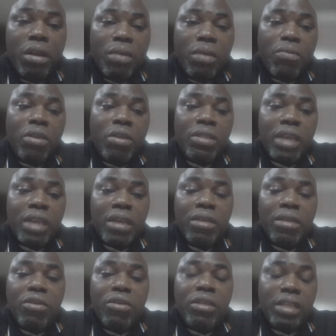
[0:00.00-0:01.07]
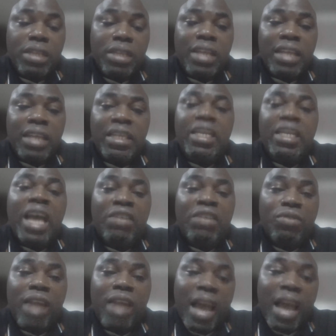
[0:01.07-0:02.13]
Once uh, the only thing is that uh, they have
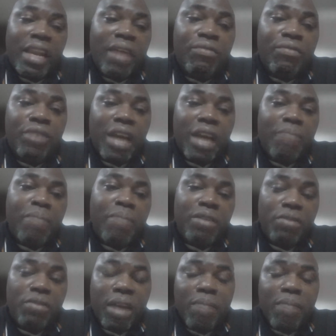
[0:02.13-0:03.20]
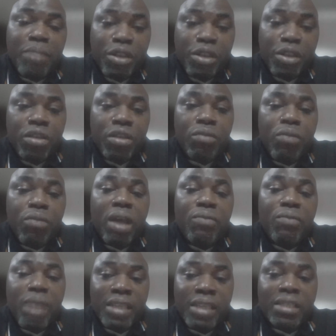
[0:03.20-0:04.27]
to lie down for that particular period when
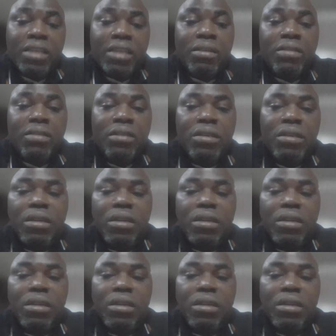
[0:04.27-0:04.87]
we are still